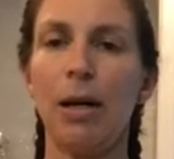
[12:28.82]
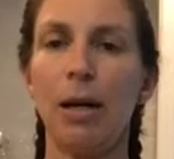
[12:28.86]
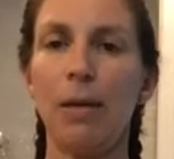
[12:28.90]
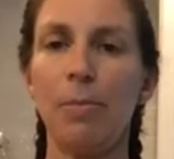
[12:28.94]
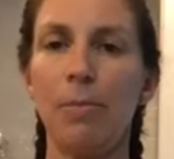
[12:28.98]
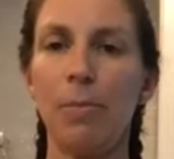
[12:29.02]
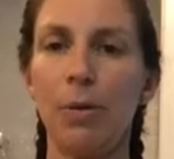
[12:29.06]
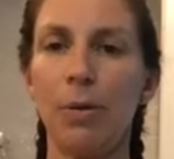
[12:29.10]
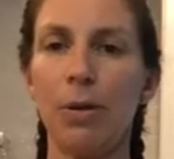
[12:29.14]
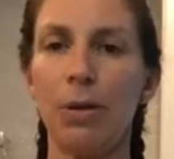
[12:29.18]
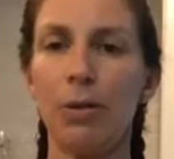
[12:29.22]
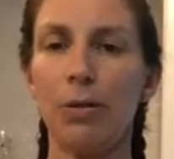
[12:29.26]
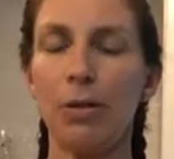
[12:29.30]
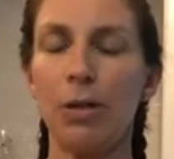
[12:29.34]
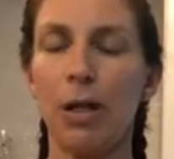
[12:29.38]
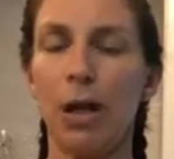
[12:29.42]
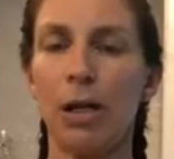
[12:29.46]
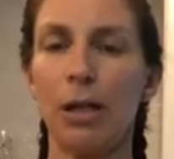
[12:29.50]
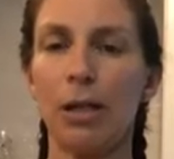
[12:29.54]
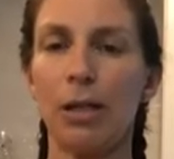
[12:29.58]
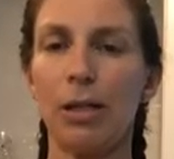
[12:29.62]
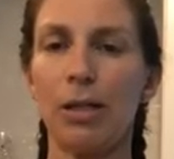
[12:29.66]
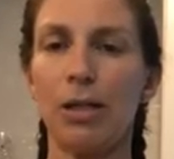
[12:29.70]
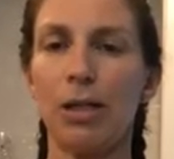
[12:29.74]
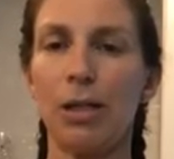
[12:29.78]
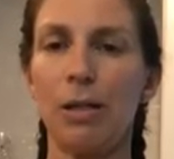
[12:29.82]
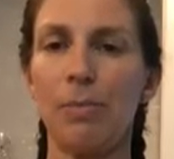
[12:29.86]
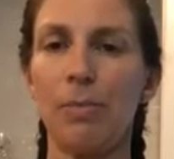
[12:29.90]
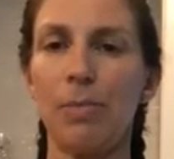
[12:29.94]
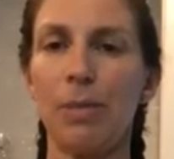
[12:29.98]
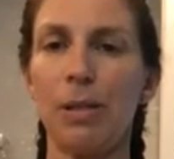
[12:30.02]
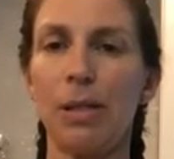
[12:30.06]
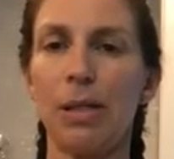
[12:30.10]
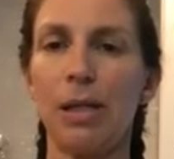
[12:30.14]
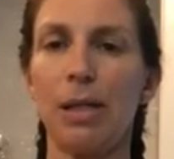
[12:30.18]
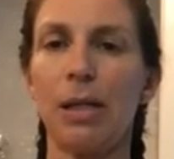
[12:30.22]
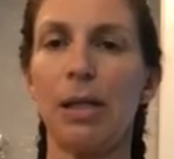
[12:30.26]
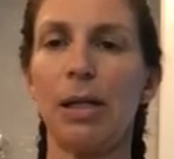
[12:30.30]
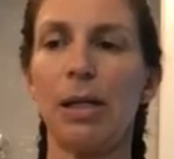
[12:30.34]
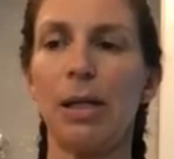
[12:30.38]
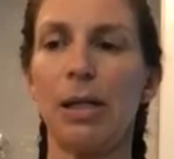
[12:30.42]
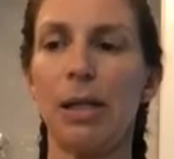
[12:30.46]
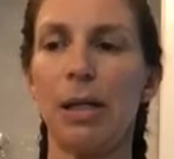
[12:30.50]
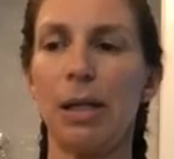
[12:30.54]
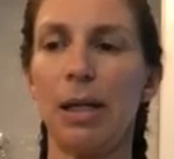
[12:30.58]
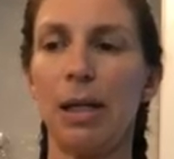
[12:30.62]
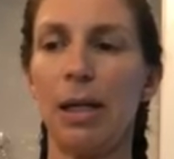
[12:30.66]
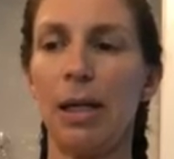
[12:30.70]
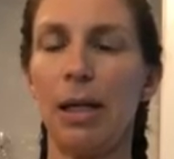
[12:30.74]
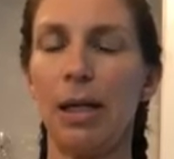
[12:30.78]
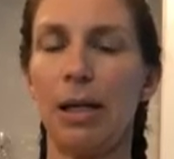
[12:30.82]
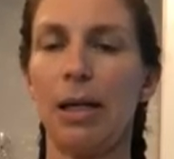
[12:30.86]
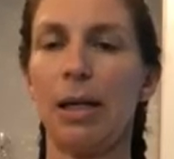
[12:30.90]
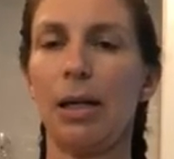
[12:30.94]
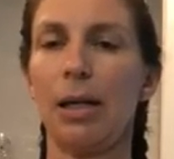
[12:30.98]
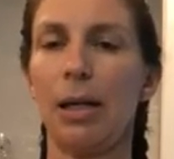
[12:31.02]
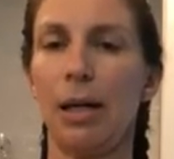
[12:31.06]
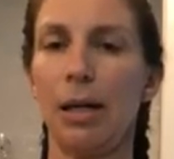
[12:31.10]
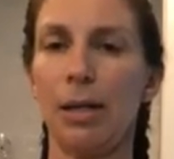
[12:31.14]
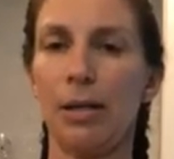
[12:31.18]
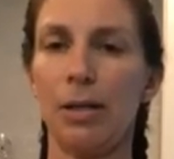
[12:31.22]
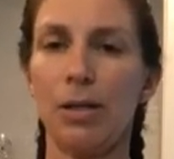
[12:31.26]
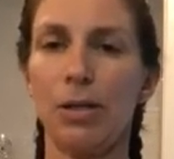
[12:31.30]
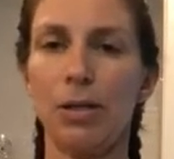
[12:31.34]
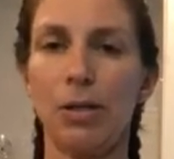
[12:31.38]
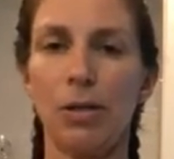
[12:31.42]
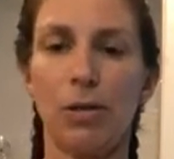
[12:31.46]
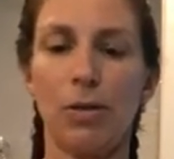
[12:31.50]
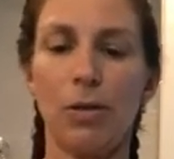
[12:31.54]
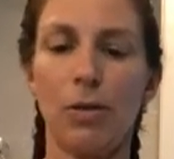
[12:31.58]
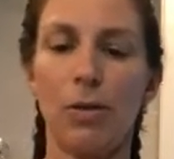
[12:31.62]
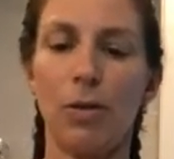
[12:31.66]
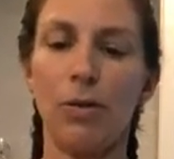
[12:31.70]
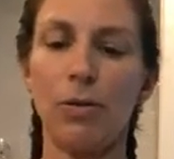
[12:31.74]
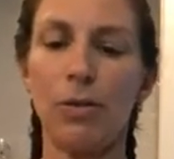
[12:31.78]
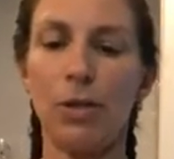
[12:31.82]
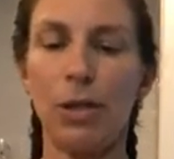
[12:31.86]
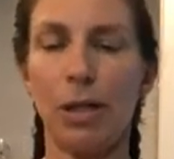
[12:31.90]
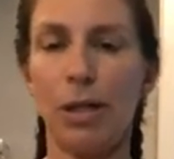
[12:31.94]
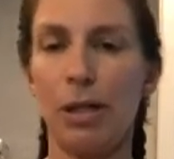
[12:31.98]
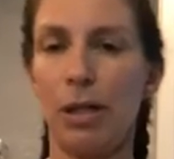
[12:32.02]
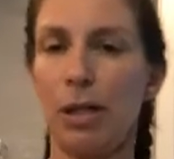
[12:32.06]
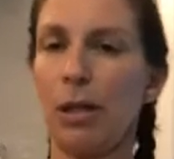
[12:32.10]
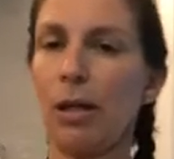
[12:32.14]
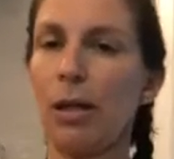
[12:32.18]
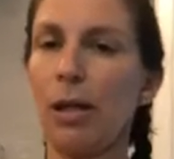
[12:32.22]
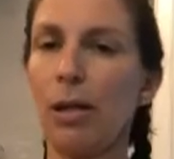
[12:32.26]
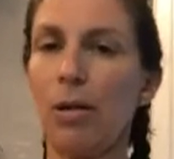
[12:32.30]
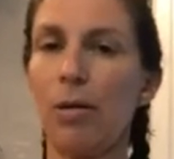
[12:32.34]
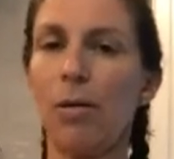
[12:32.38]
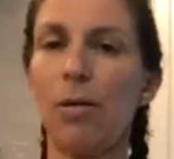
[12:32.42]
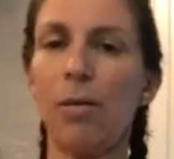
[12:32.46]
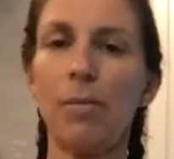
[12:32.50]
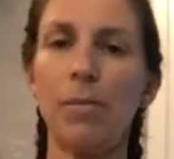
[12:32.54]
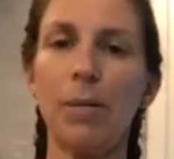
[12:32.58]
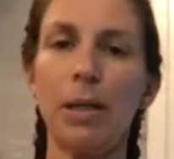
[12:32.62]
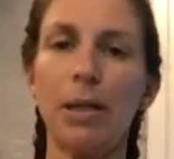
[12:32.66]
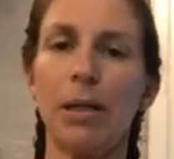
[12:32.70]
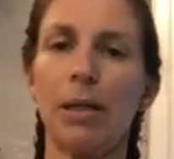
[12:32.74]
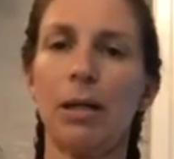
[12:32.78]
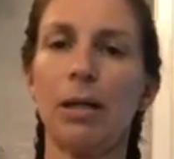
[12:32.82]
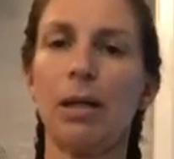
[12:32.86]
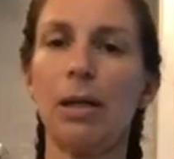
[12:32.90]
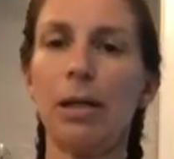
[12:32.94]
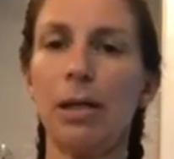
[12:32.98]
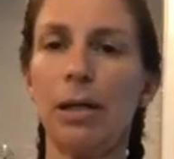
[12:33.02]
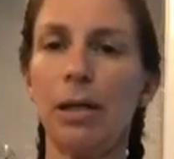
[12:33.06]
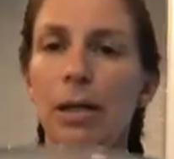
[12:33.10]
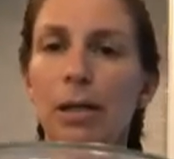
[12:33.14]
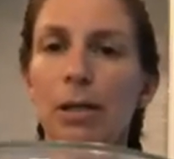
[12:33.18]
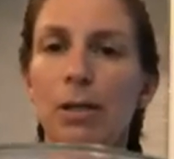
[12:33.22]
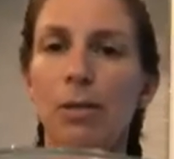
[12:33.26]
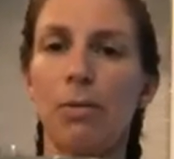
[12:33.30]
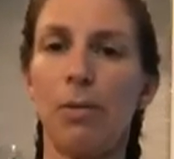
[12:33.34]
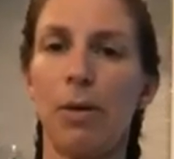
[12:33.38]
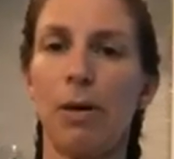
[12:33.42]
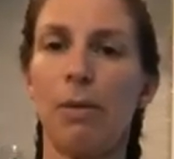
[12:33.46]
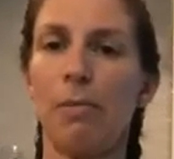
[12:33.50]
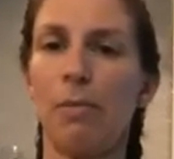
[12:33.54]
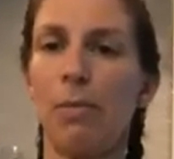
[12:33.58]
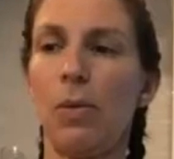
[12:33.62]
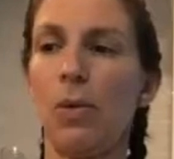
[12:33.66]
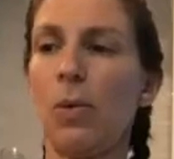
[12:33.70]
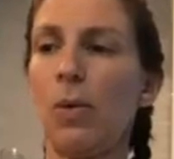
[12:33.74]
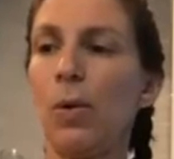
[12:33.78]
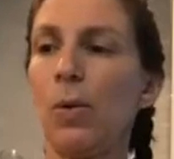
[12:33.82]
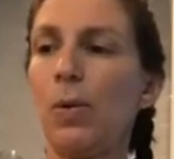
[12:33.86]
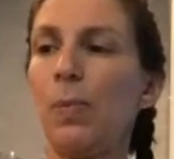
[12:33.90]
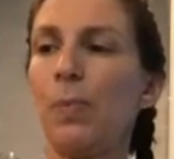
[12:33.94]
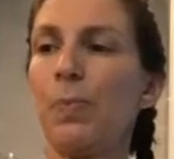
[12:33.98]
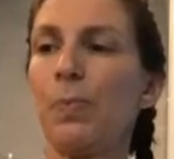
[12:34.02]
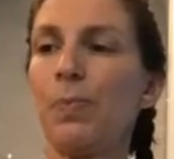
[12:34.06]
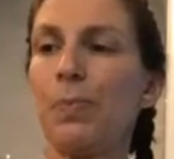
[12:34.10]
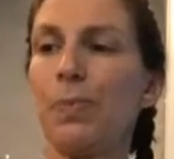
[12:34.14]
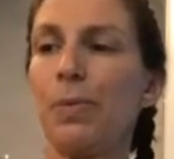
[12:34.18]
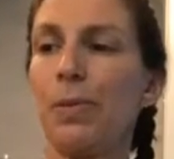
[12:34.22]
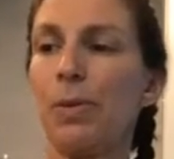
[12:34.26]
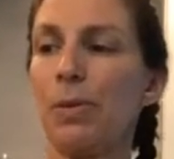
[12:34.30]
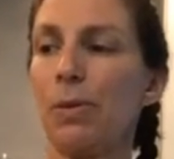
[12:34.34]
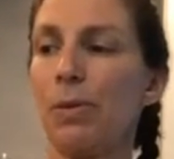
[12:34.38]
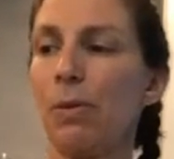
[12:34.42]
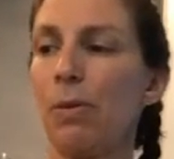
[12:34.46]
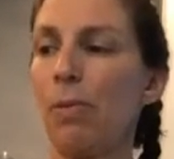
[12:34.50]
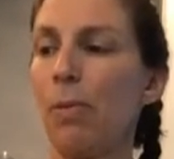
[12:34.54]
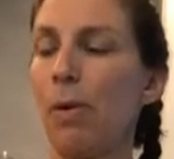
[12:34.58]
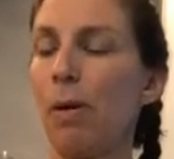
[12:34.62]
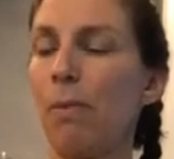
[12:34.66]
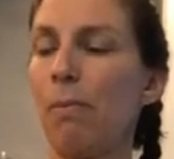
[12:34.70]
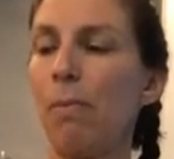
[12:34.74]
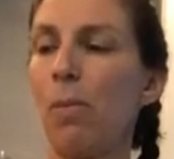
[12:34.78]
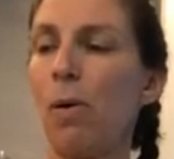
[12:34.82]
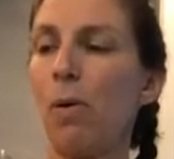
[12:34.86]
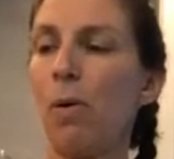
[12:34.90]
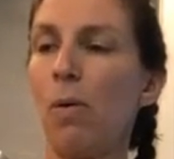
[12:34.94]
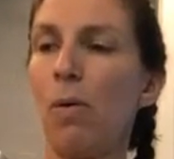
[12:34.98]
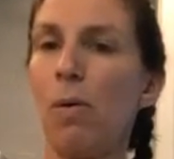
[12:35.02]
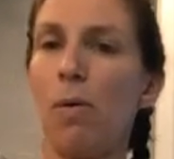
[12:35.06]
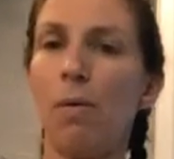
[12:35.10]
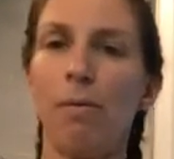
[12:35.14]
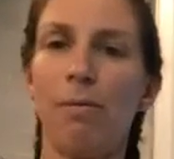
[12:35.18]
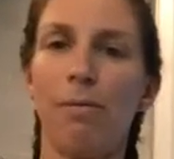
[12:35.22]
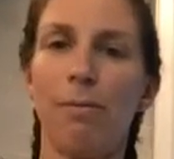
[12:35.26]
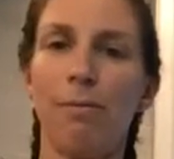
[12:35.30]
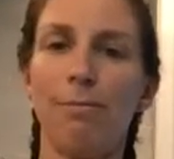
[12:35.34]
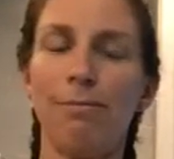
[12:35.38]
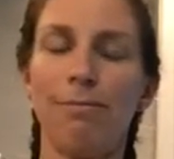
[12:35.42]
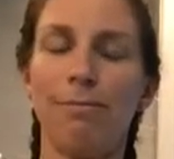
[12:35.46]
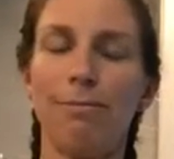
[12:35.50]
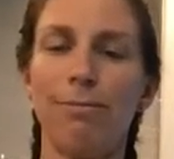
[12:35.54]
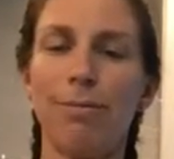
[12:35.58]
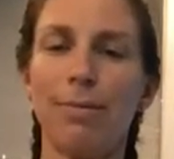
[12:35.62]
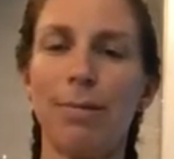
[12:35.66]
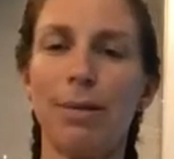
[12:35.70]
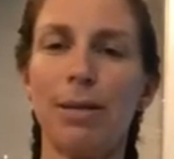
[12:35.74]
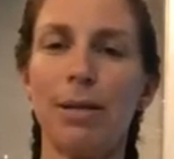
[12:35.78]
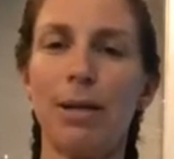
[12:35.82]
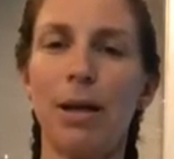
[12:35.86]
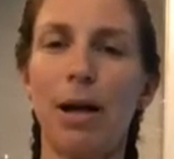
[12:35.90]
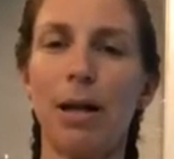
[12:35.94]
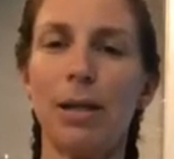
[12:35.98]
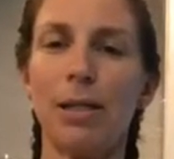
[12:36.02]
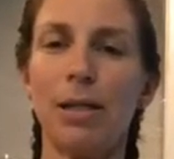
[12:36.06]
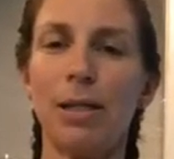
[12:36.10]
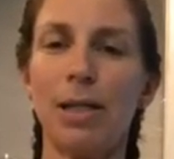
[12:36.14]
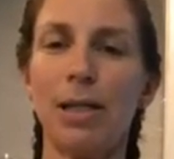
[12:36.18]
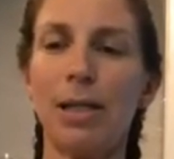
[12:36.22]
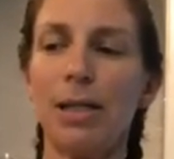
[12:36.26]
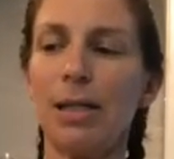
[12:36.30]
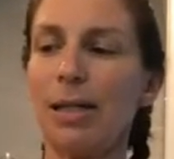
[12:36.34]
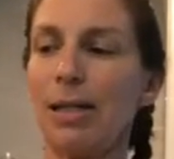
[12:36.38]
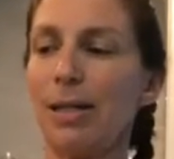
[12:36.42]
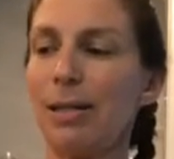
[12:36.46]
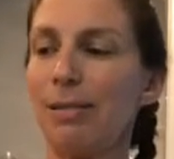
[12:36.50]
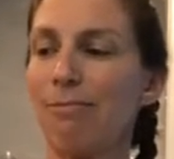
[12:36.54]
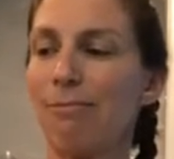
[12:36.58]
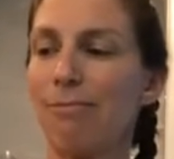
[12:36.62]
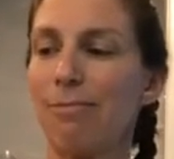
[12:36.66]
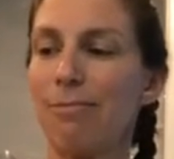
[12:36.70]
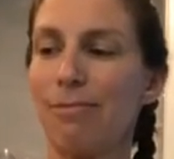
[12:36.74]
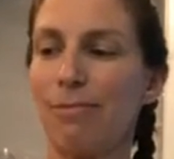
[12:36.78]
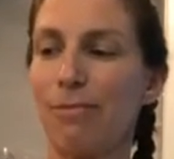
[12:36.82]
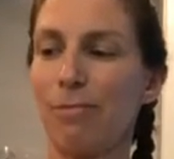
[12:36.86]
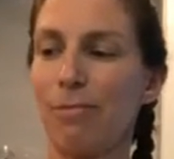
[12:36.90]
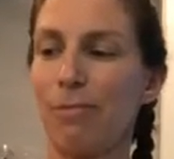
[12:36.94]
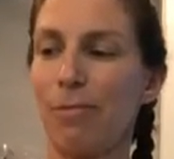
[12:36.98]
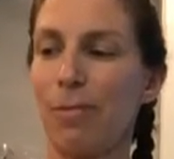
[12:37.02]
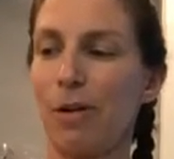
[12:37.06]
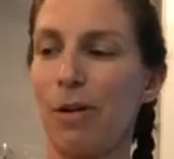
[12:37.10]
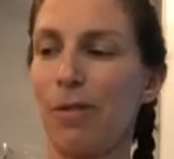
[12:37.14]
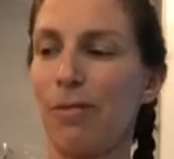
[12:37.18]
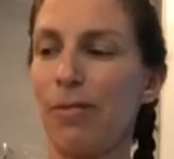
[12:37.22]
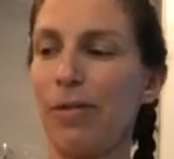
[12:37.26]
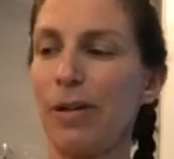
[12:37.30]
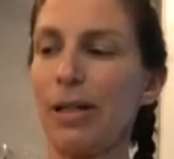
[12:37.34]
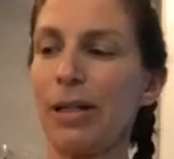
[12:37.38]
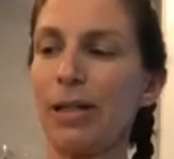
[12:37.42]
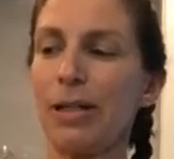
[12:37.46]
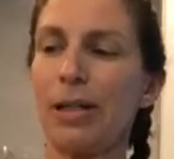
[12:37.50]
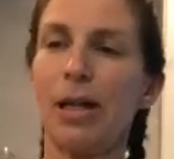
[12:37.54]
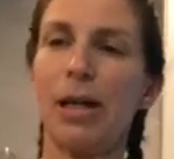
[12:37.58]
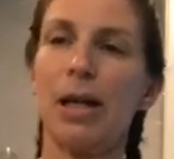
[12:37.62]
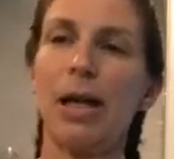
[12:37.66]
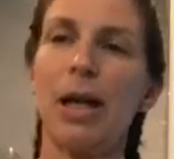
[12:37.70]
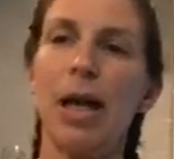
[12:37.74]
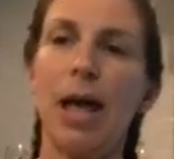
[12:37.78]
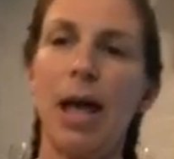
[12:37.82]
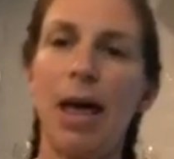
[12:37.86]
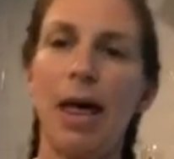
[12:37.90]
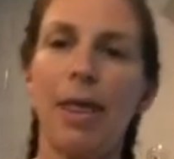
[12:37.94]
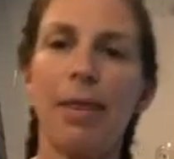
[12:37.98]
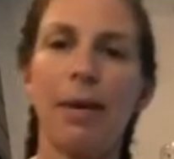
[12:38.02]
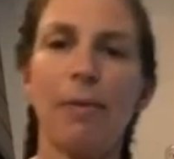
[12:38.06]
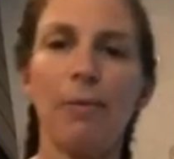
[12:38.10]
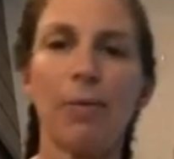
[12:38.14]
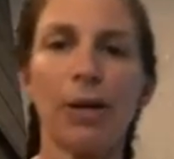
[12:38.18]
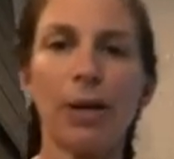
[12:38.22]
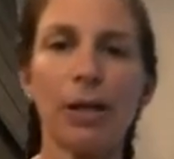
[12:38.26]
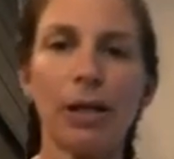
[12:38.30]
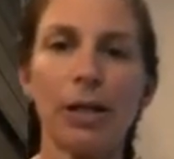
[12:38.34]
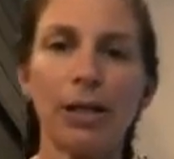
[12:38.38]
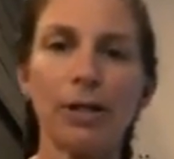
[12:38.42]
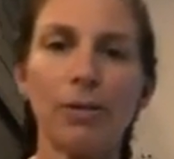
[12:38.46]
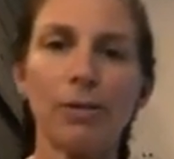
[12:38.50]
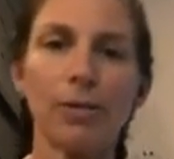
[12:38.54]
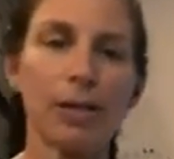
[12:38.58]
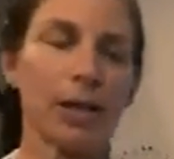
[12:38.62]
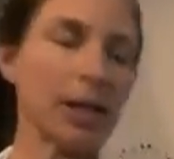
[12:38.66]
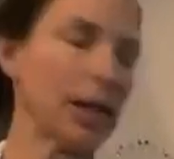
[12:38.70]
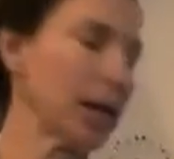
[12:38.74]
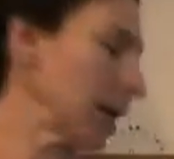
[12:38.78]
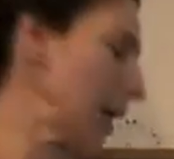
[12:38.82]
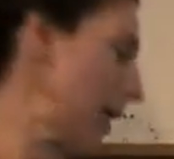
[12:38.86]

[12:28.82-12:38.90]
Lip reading: and put your chocolate chips in and stir those in. It can all be done in this one bowl. So 1 bowl Blondies, perfect. Then we're going to use an